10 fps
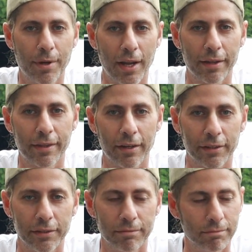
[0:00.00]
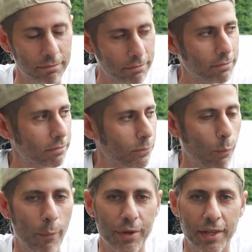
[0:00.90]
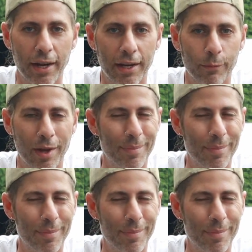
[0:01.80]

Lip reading: put out there and went with it anyway.